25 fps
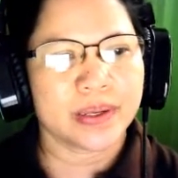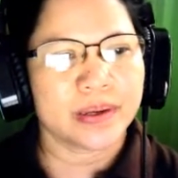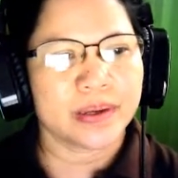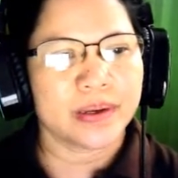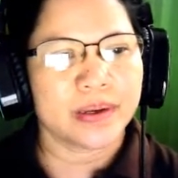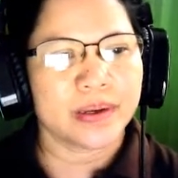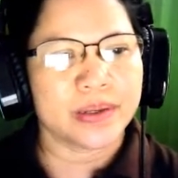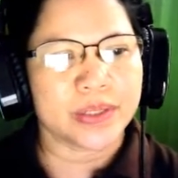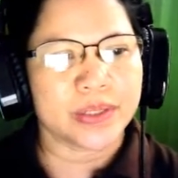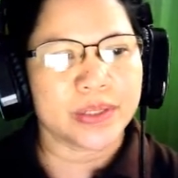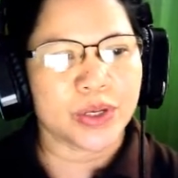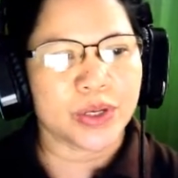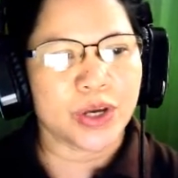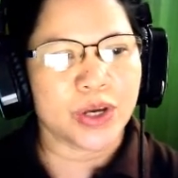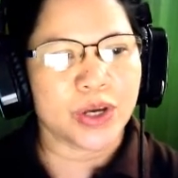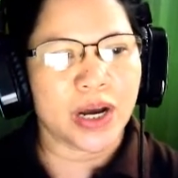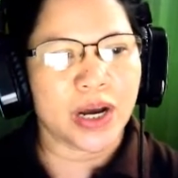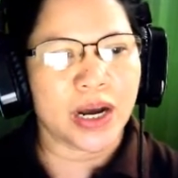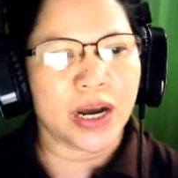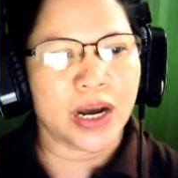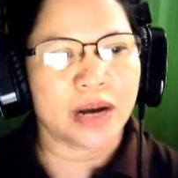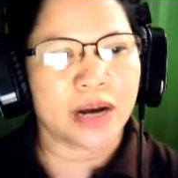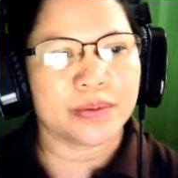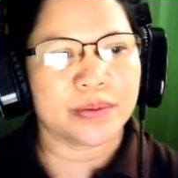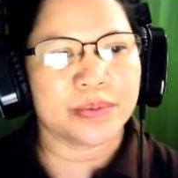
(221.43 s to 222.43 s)
So you
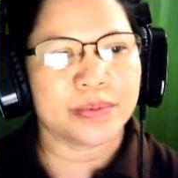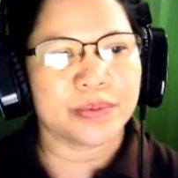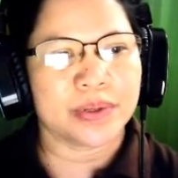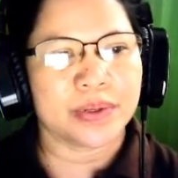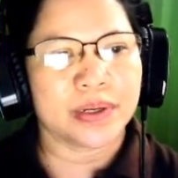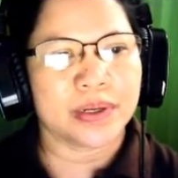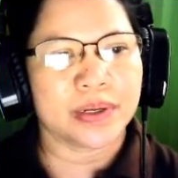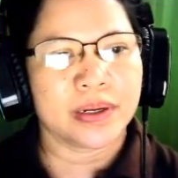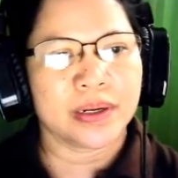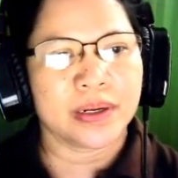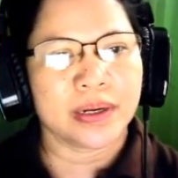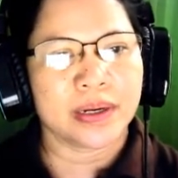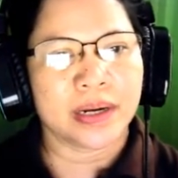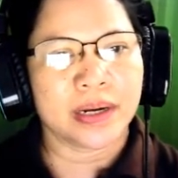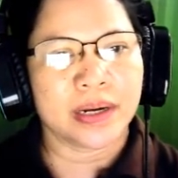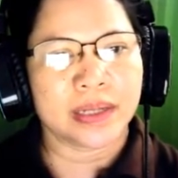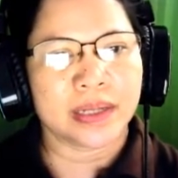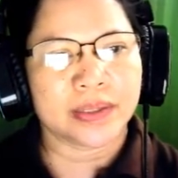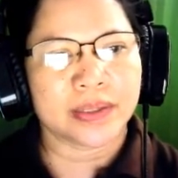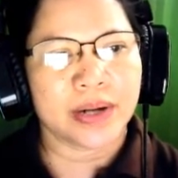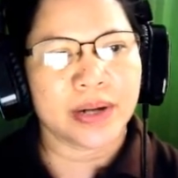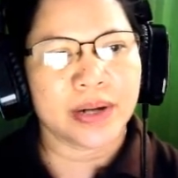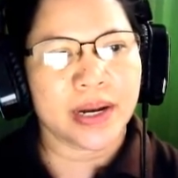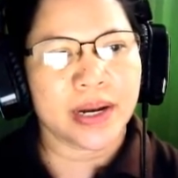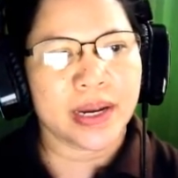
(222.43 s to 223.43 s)
have
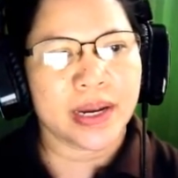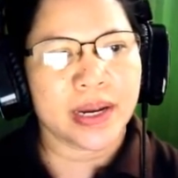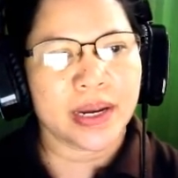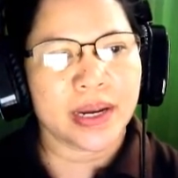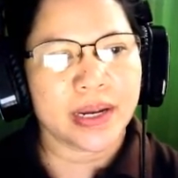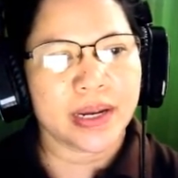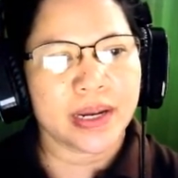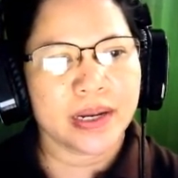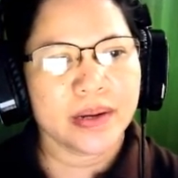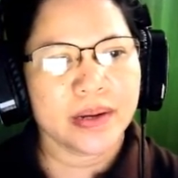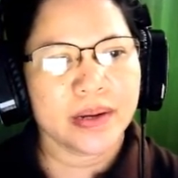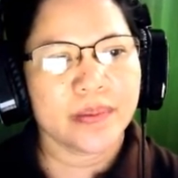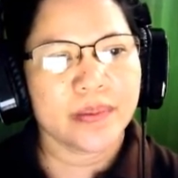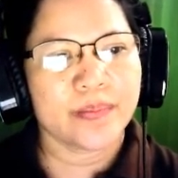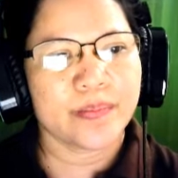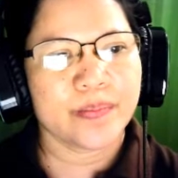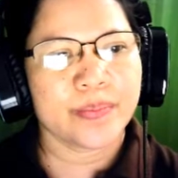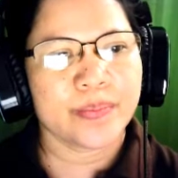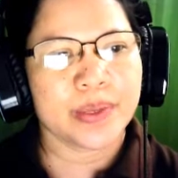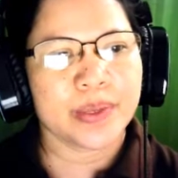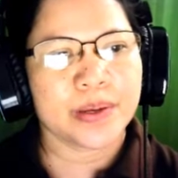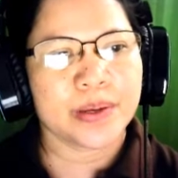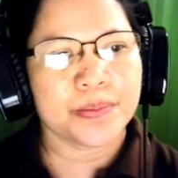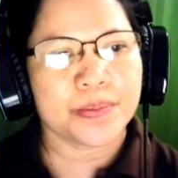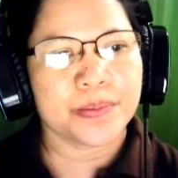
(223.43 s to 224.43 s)
letter A,
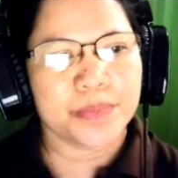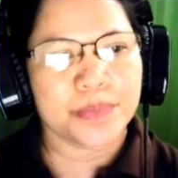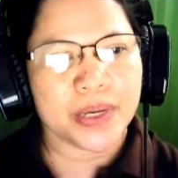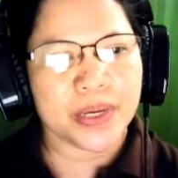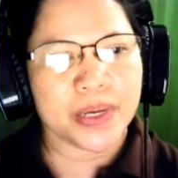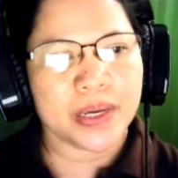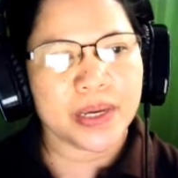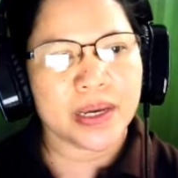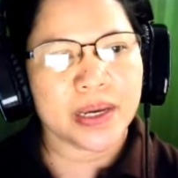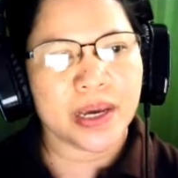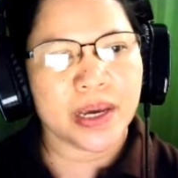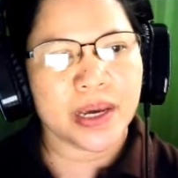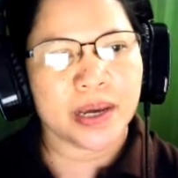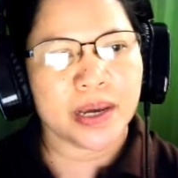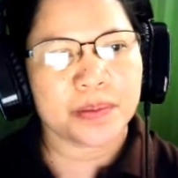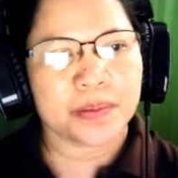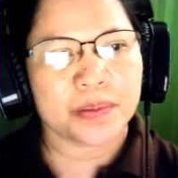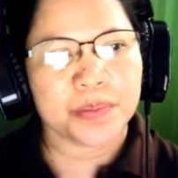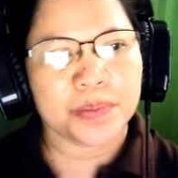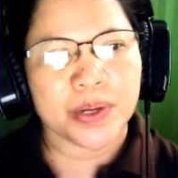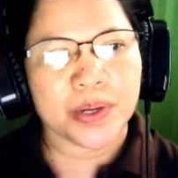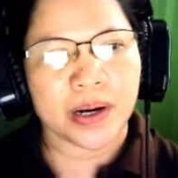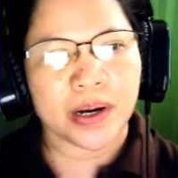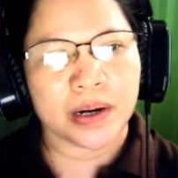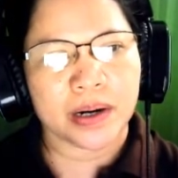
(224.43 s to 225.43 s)
P and
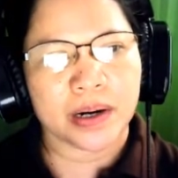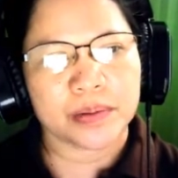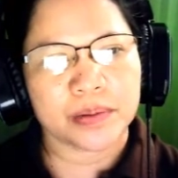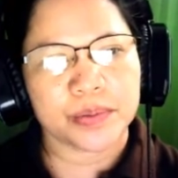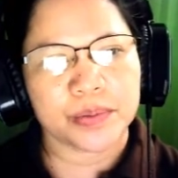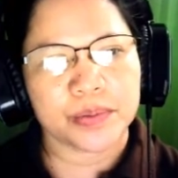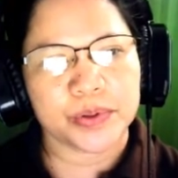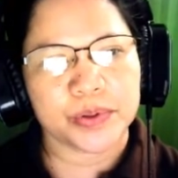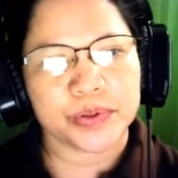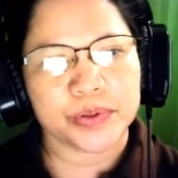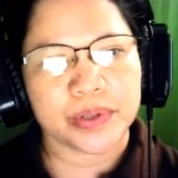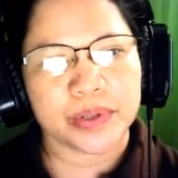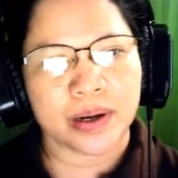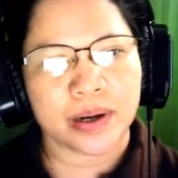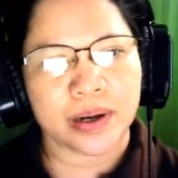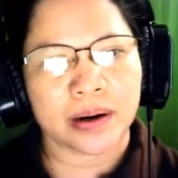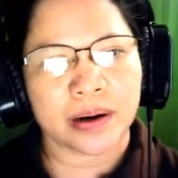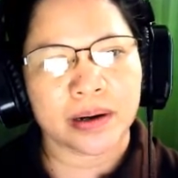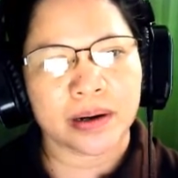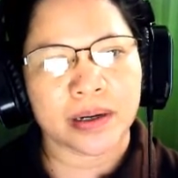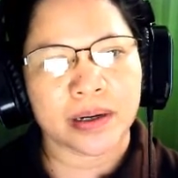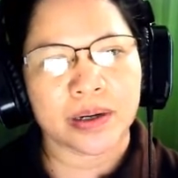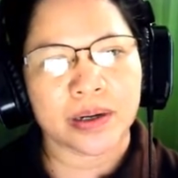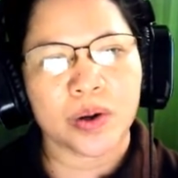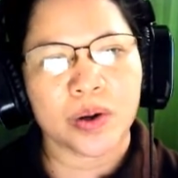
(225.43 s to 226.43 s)
PR both
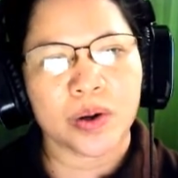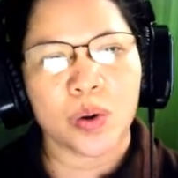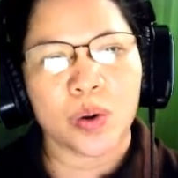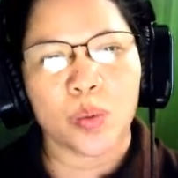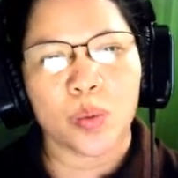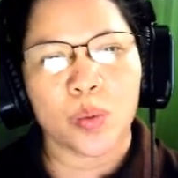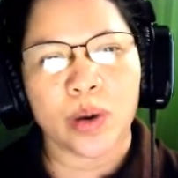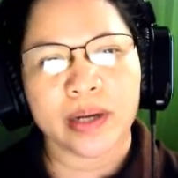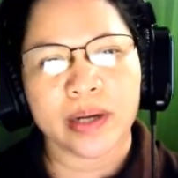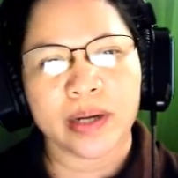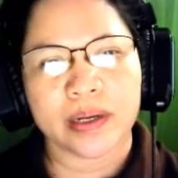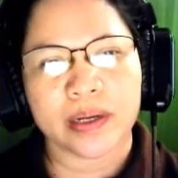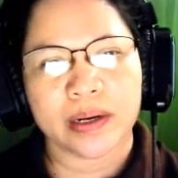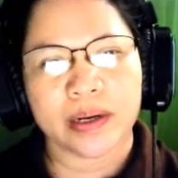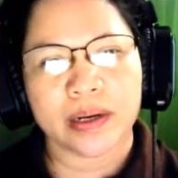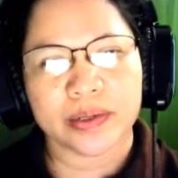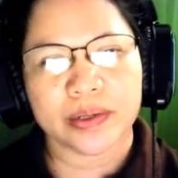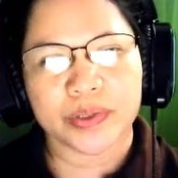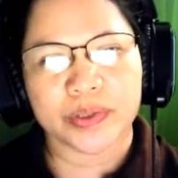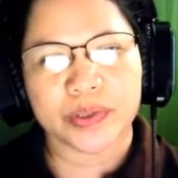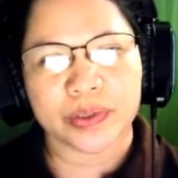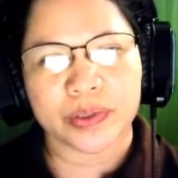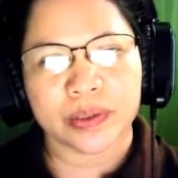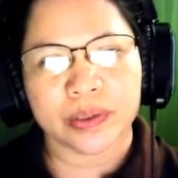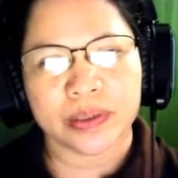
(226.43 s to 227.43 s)
are 1
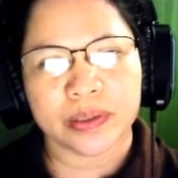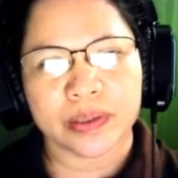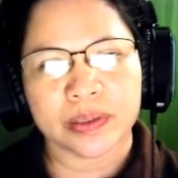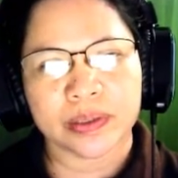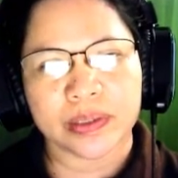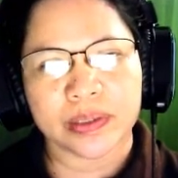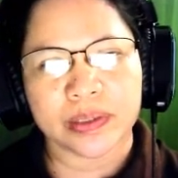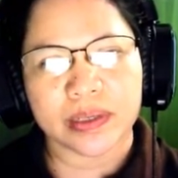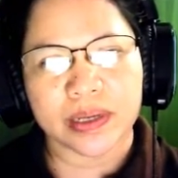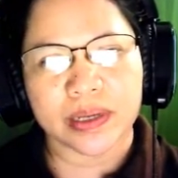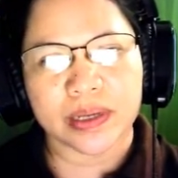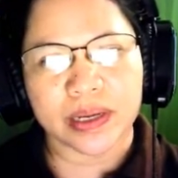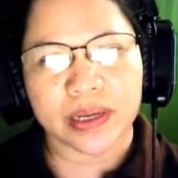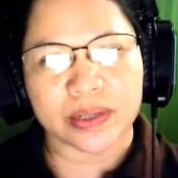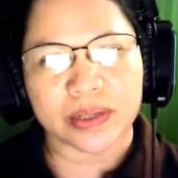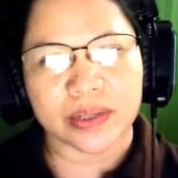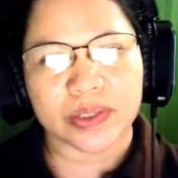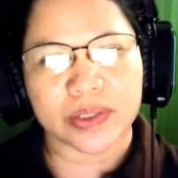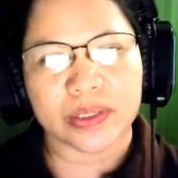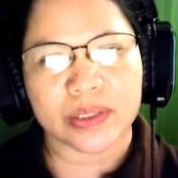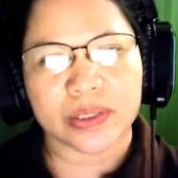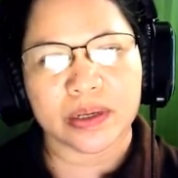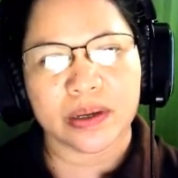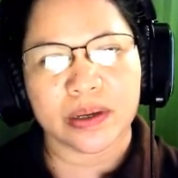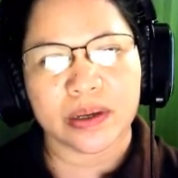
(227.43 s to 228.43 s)
electron
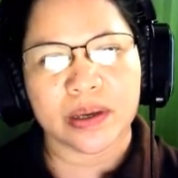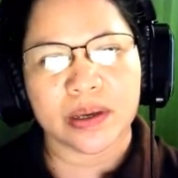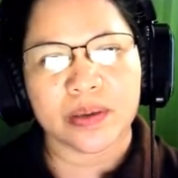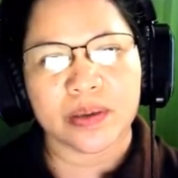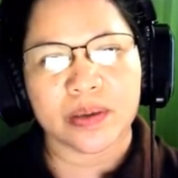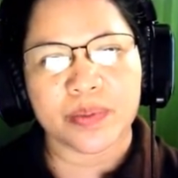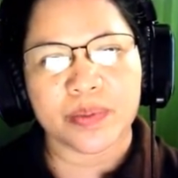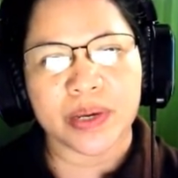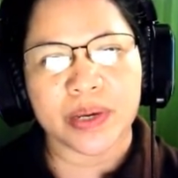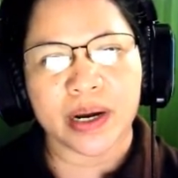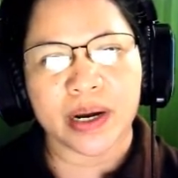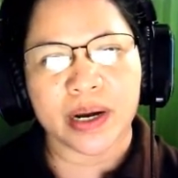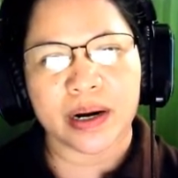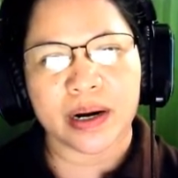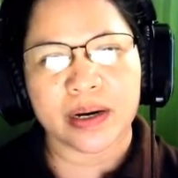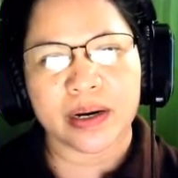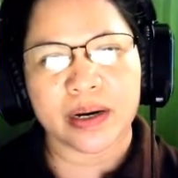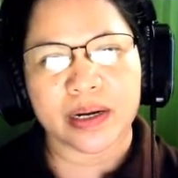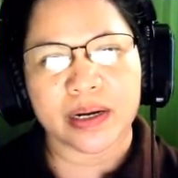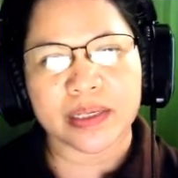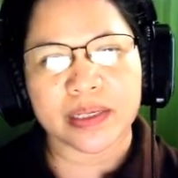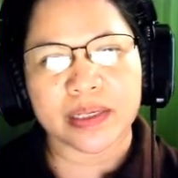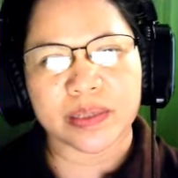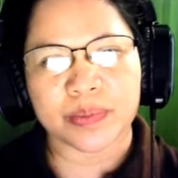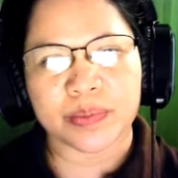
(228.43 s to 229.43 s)
each. PR
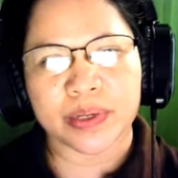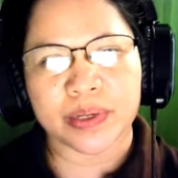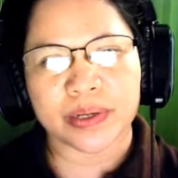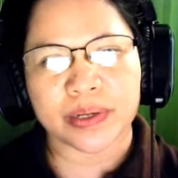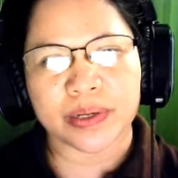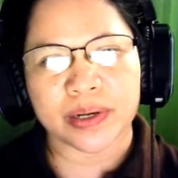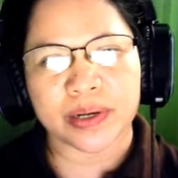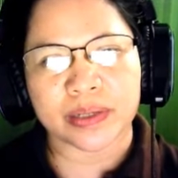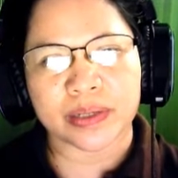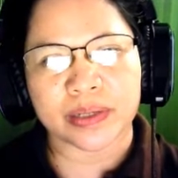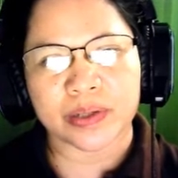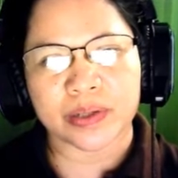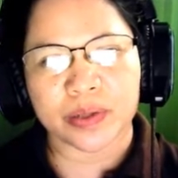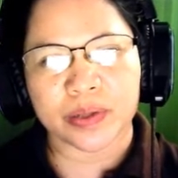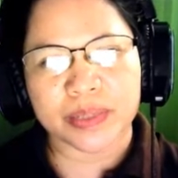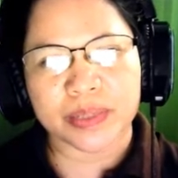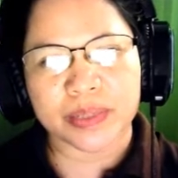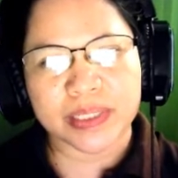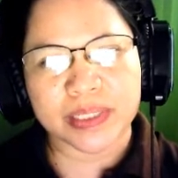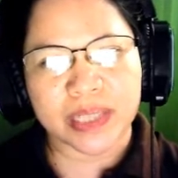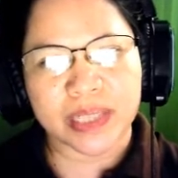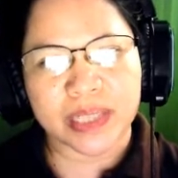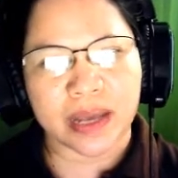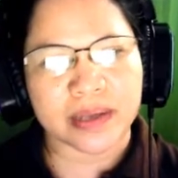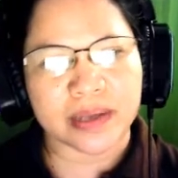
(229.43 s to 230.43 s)
has a bigger atomic
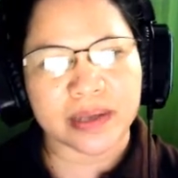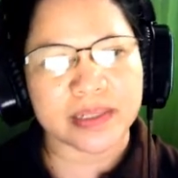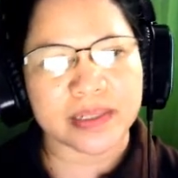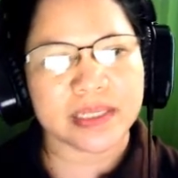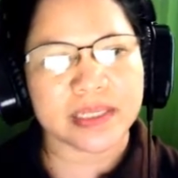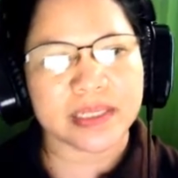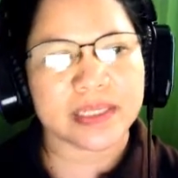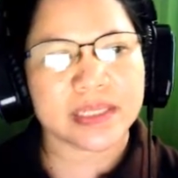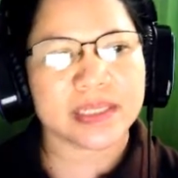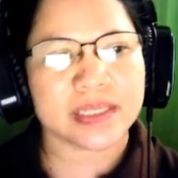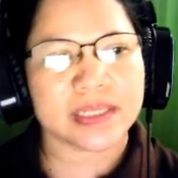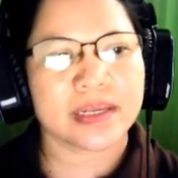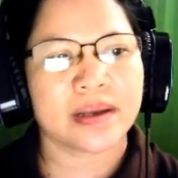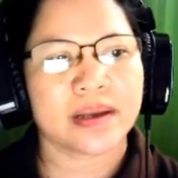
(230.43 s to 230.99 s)
size.